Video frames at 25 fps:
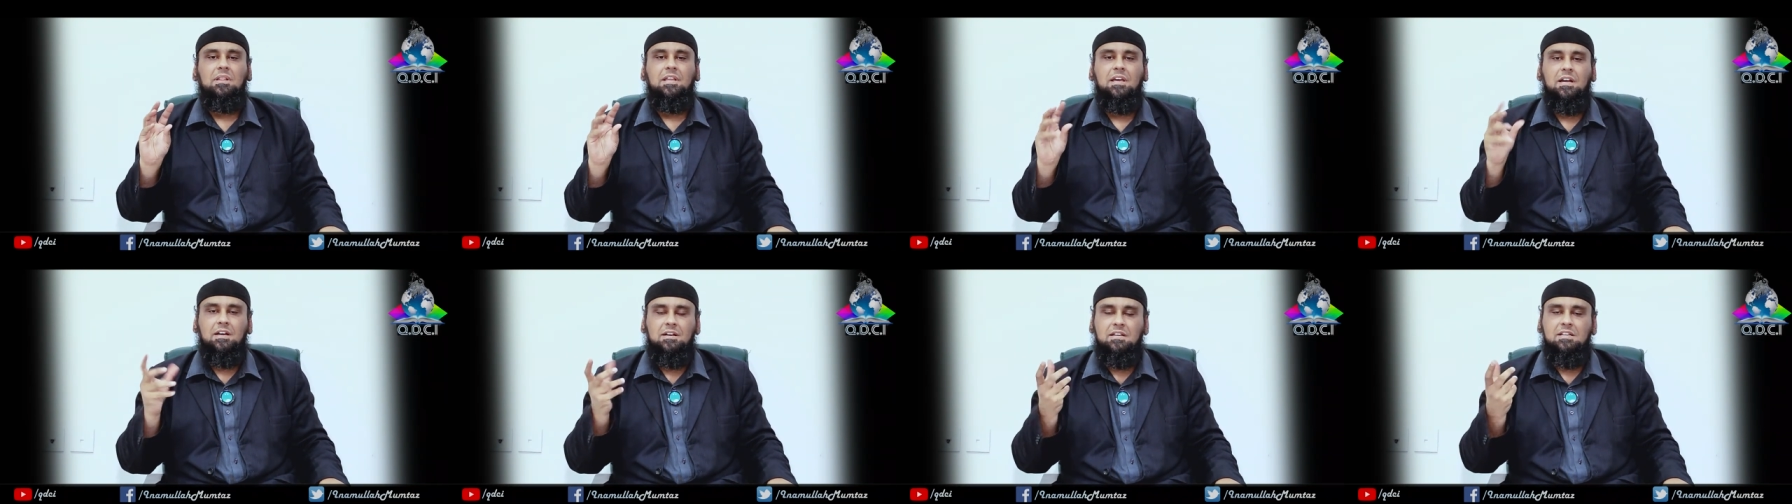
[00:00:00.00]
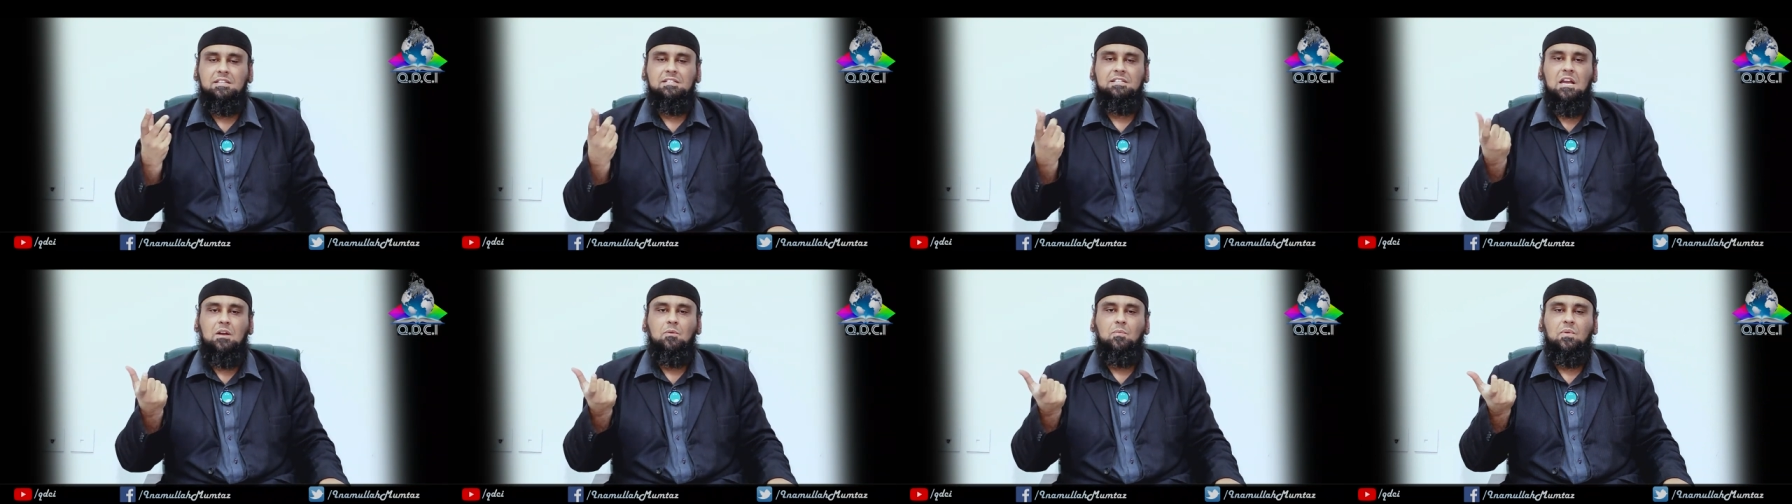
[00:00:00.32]
they
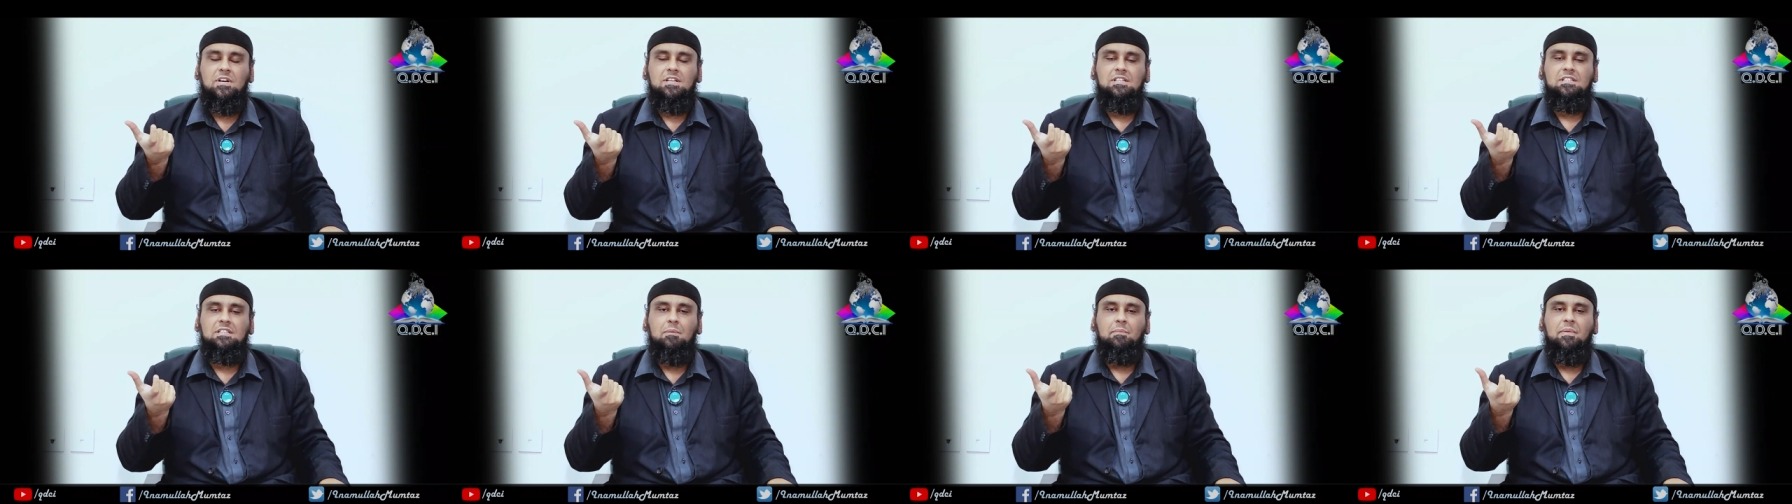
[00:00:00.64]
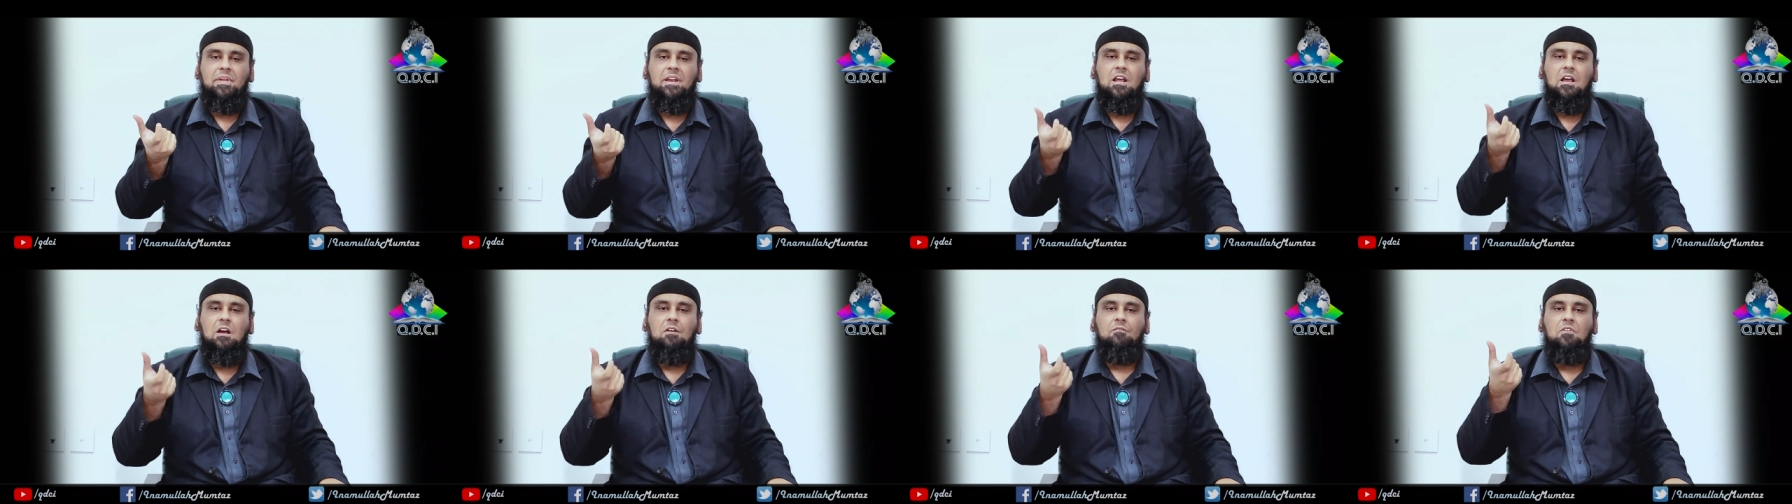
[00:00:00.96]
understand what is the
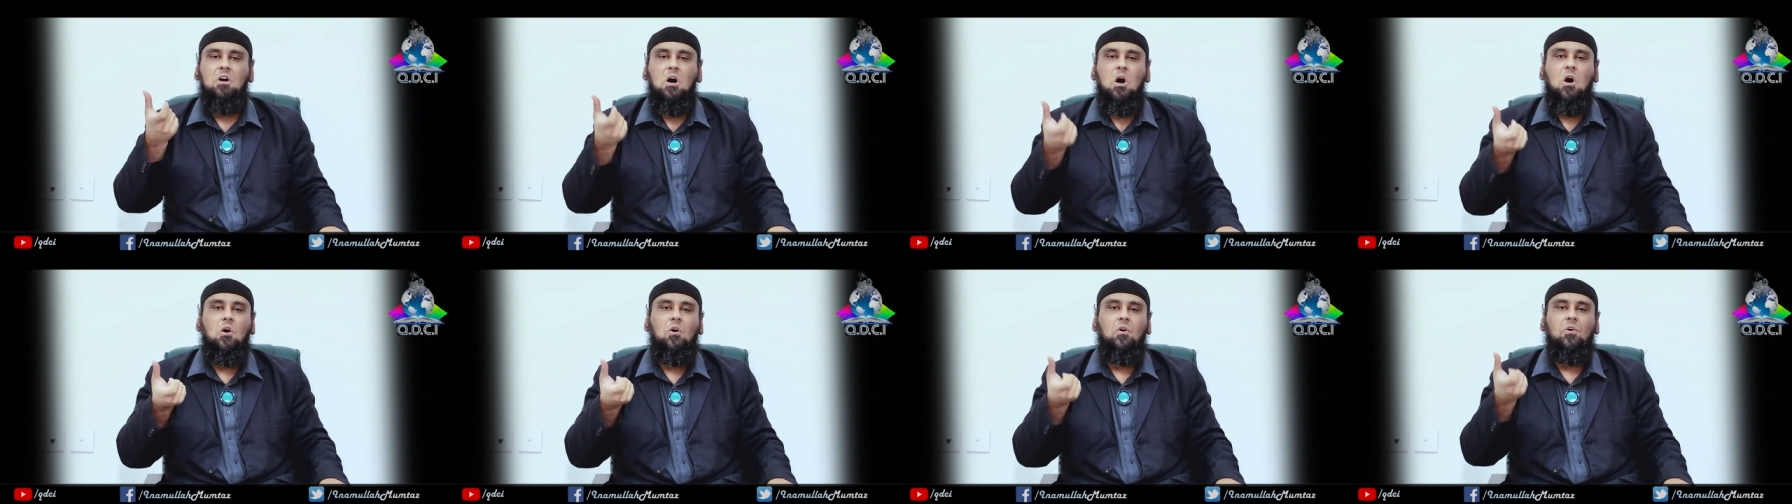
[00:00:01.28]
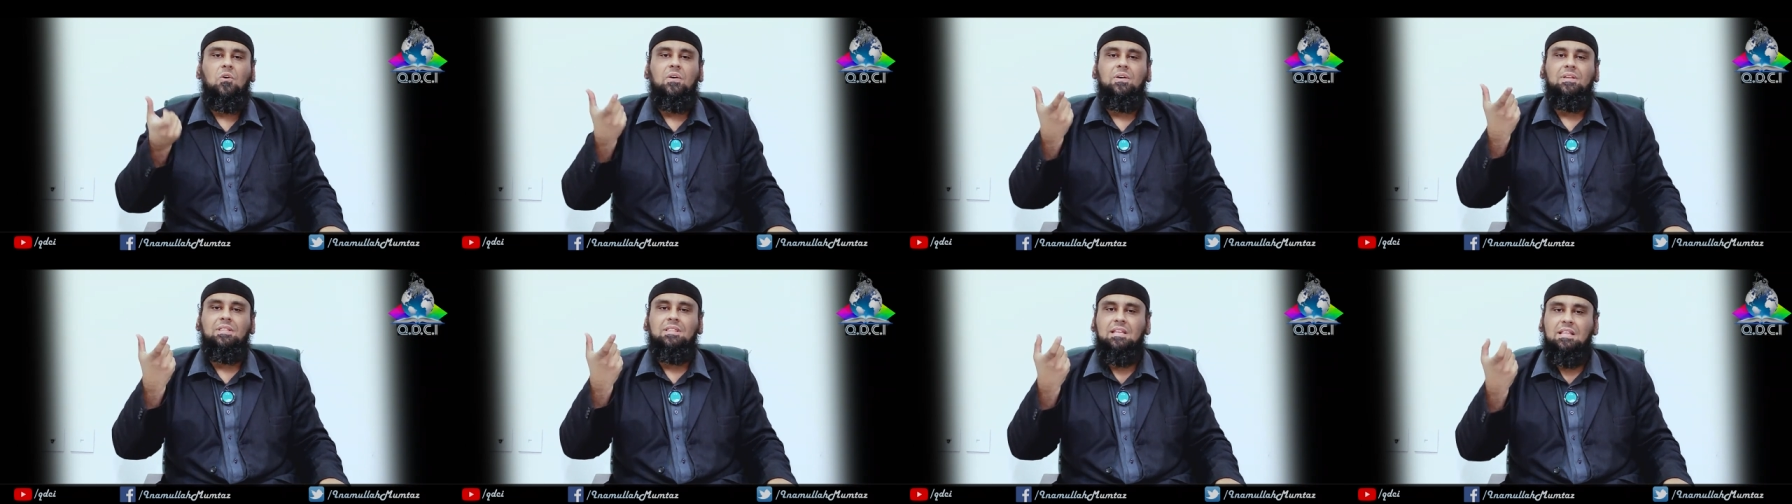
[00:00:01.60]
meaning of
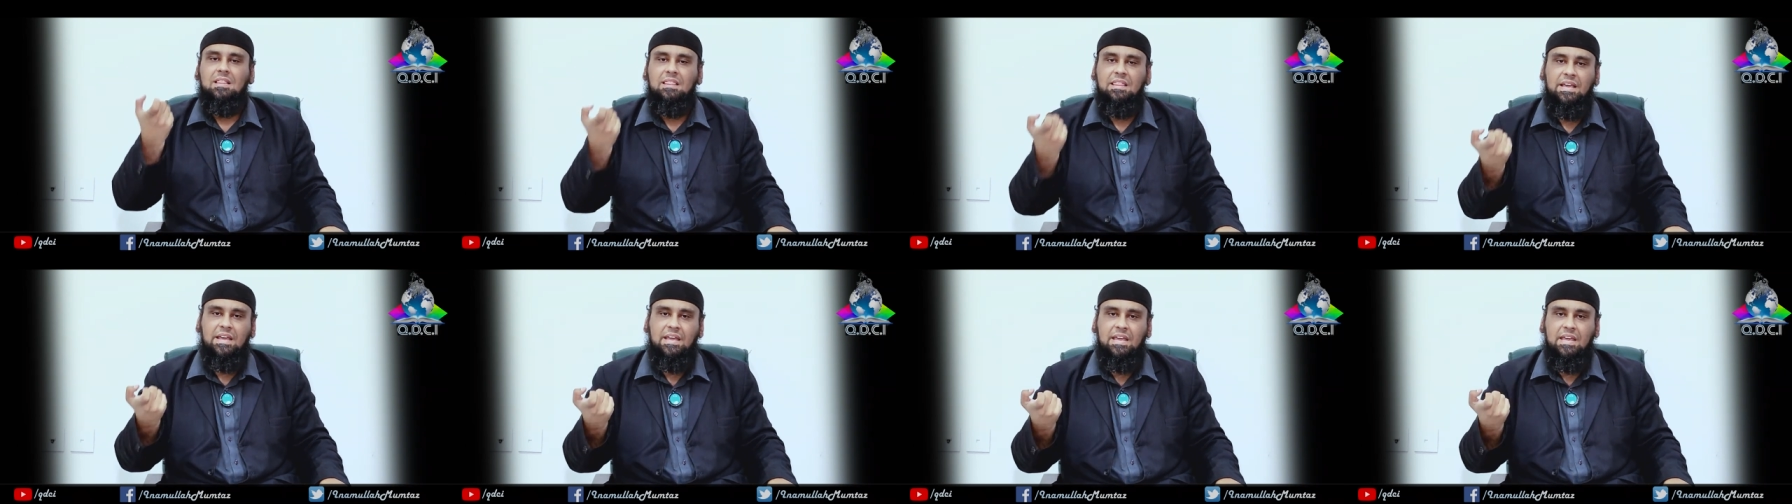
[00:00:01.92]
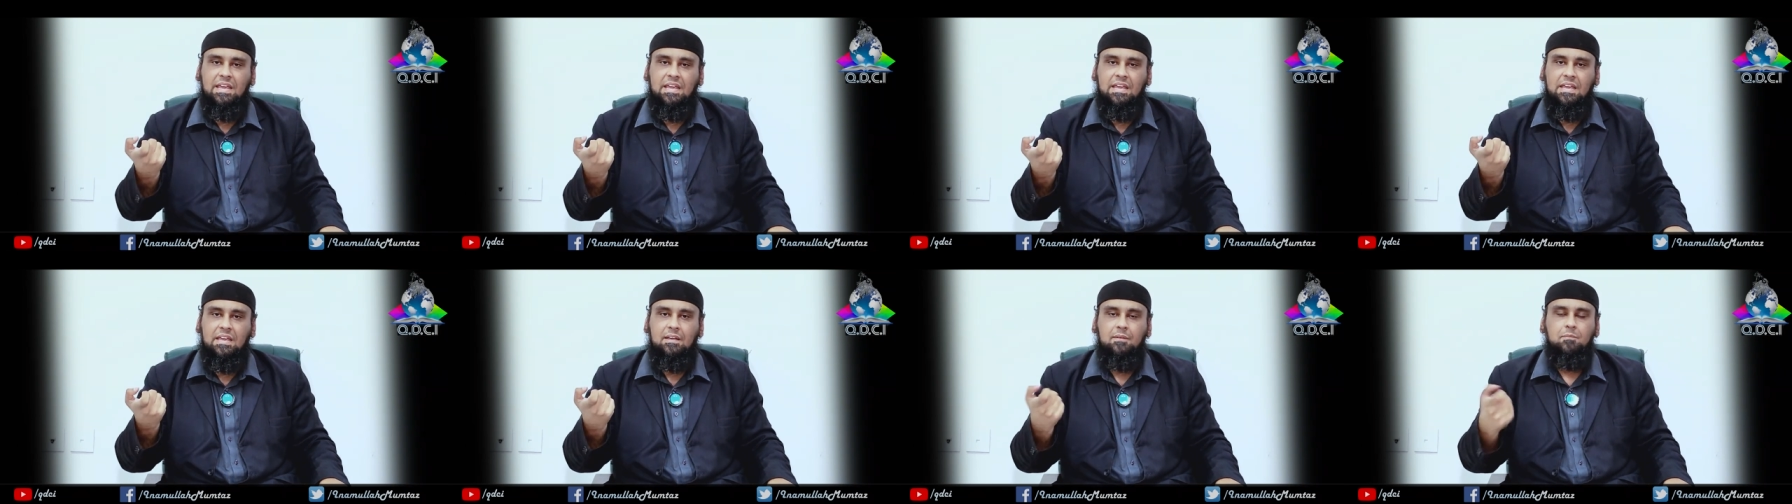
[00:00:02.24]

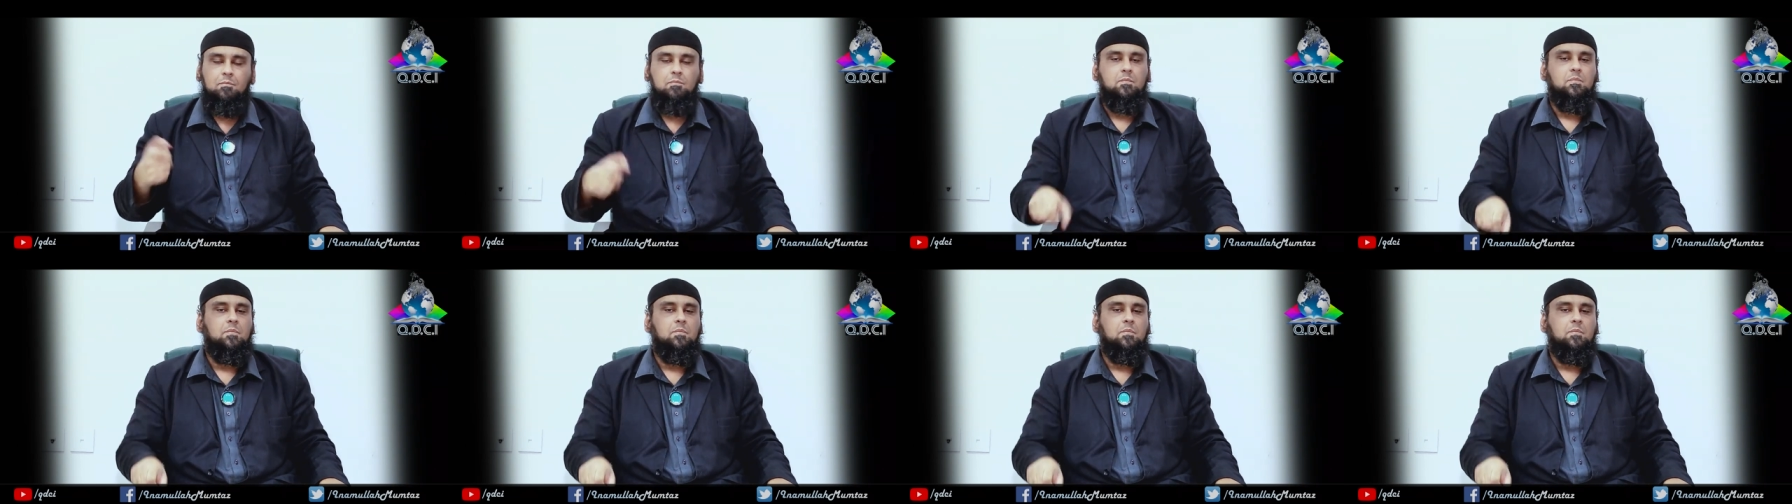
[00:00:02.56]
only.